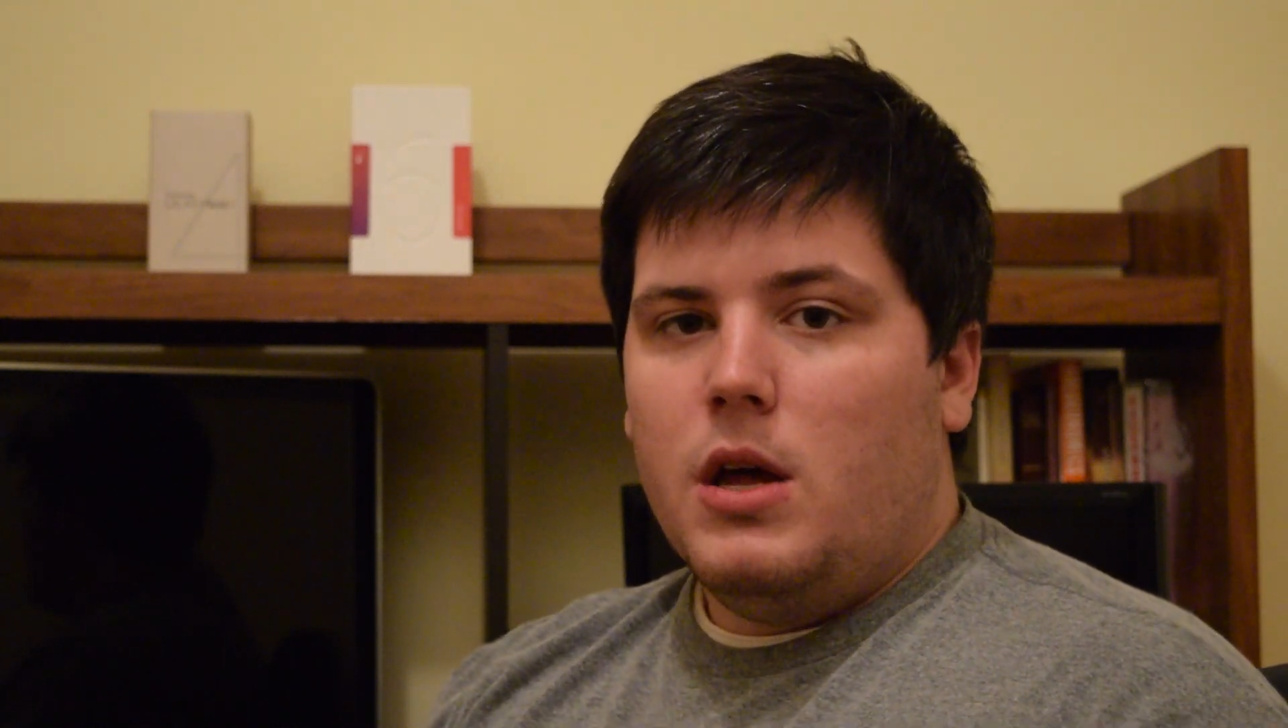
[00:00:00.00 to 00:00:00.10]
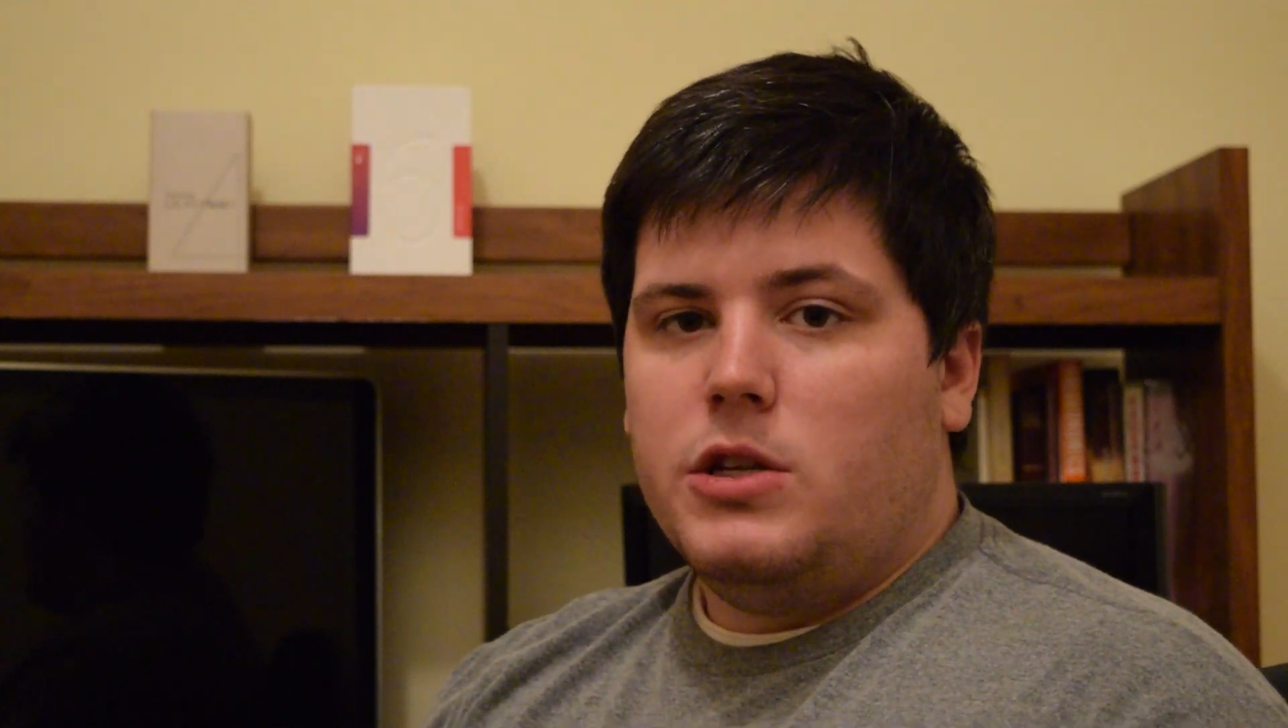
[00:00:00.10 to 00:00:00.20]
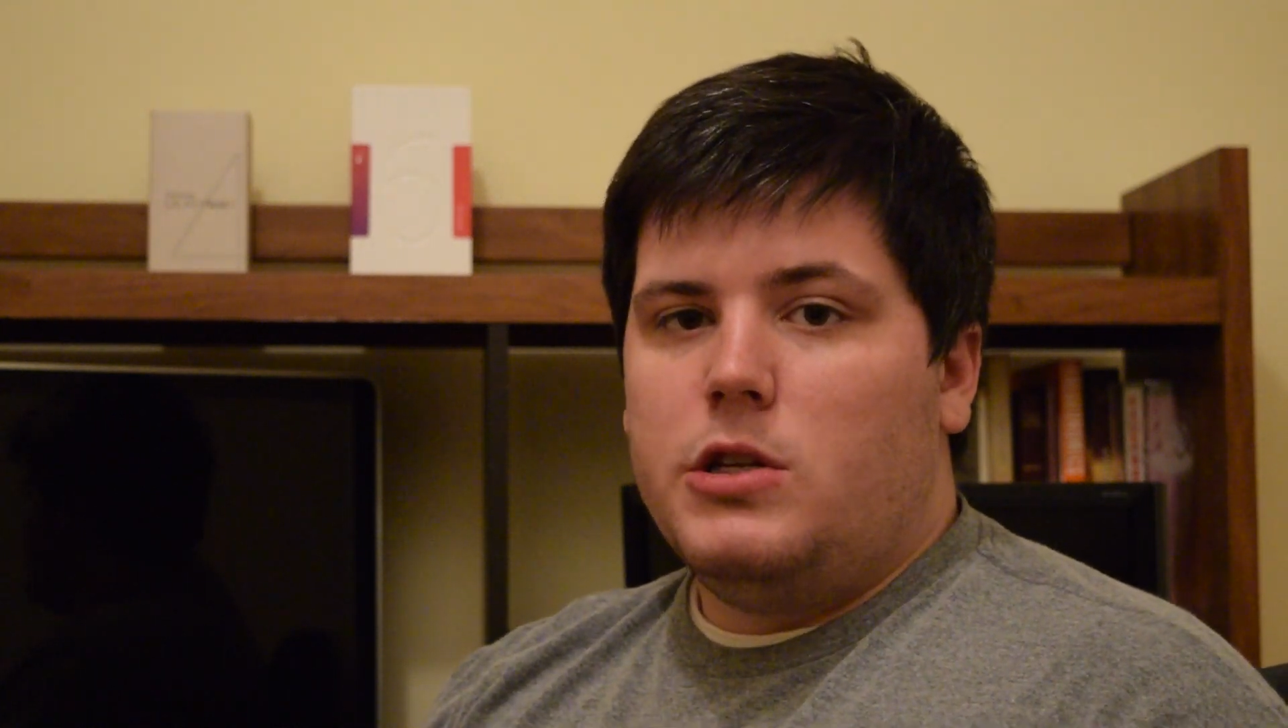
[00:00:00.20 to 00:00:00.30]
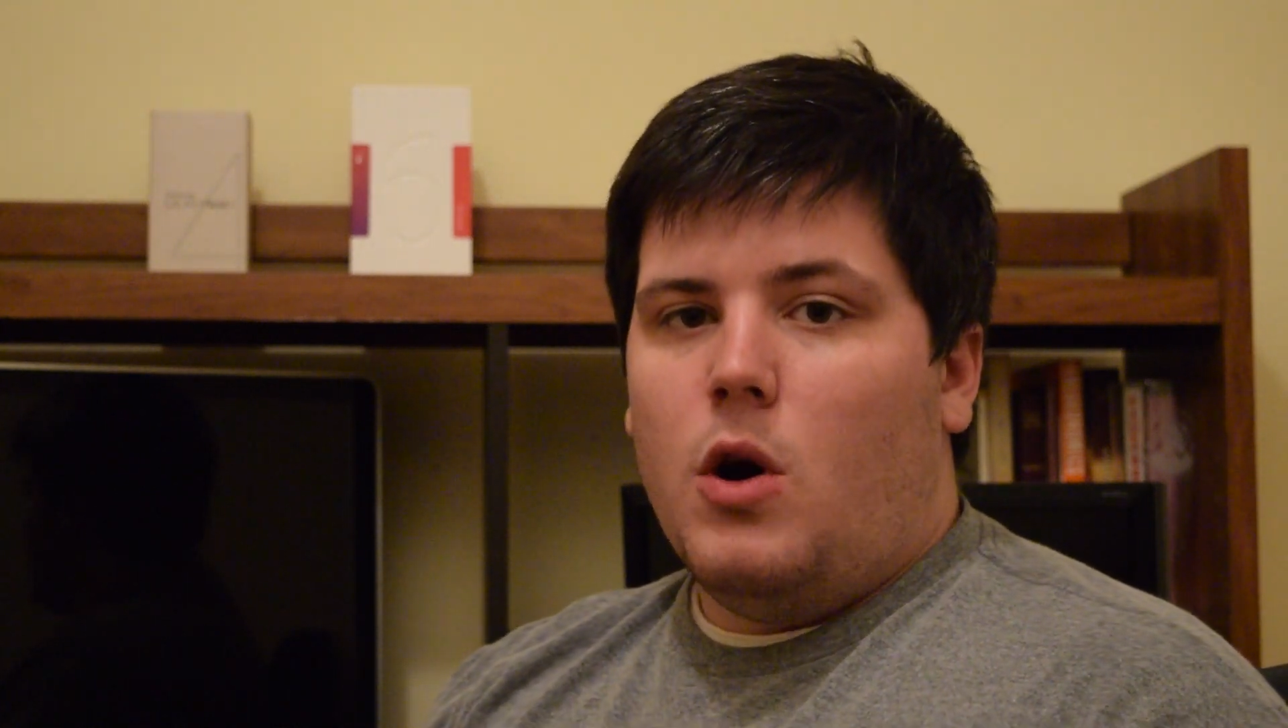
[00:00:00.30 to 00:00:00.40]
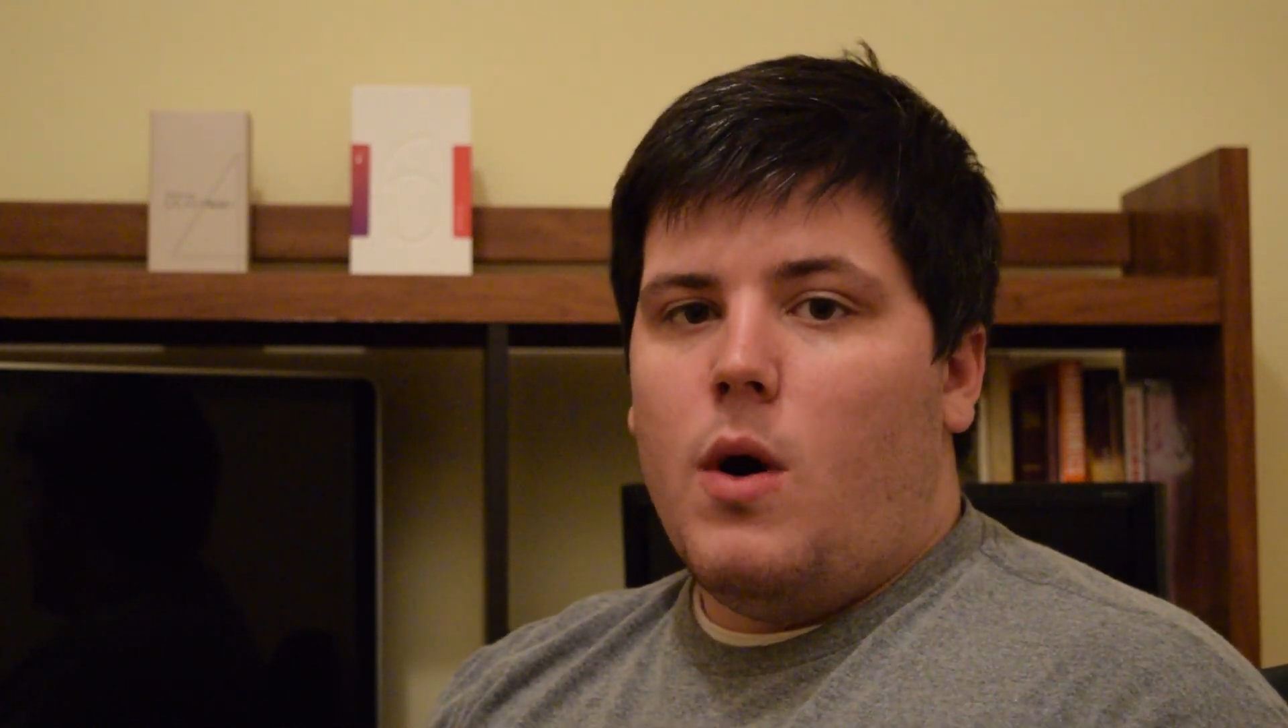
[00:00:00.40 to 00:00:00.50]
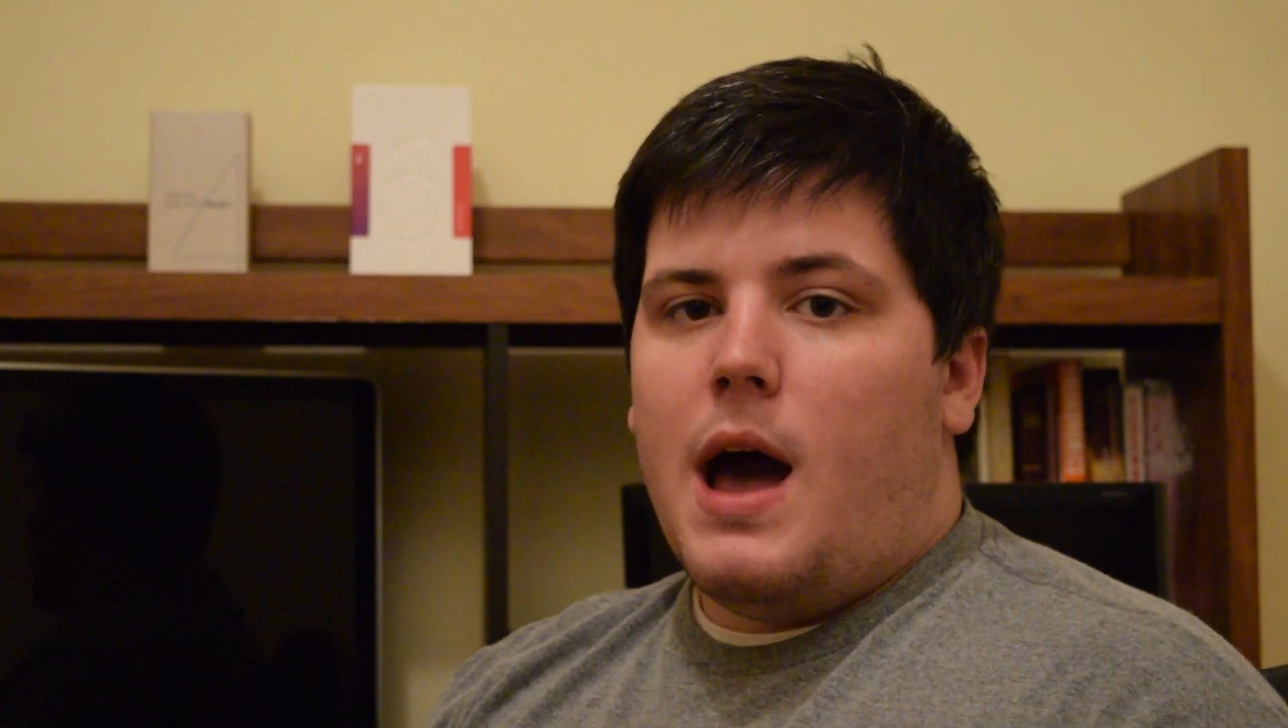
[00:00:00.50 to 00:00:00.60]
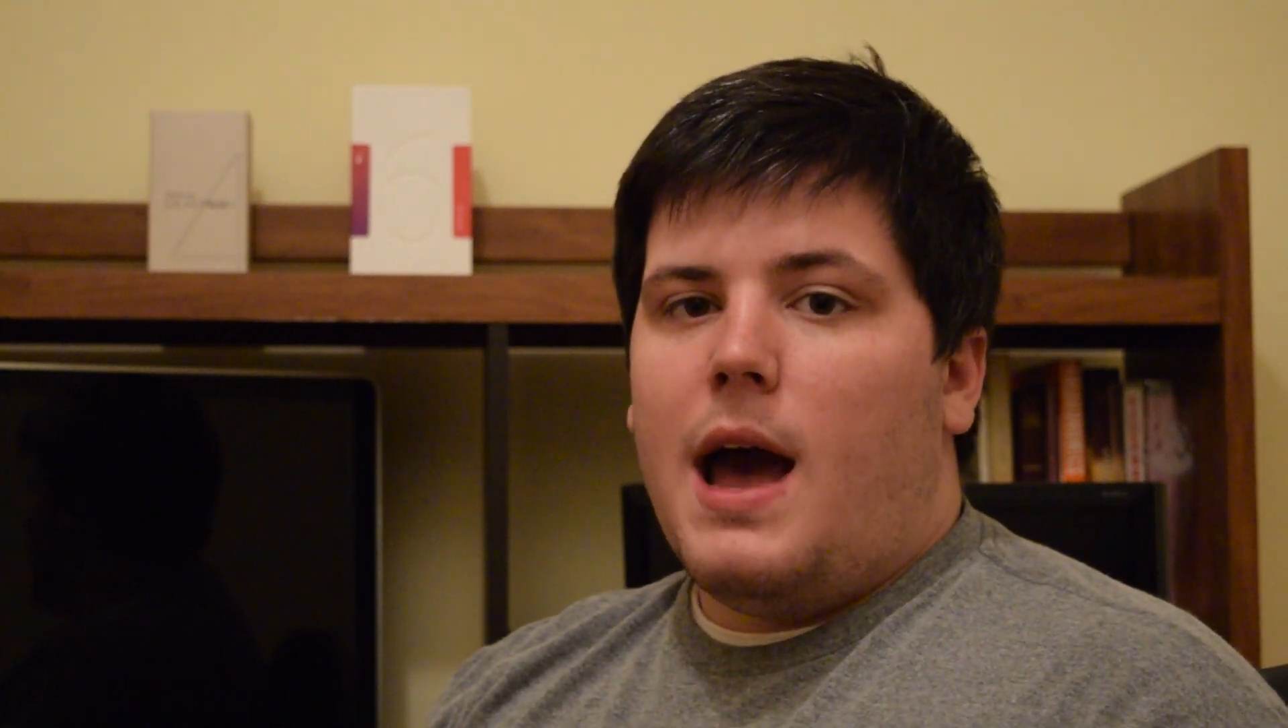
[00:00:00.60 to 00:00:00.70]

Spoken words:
so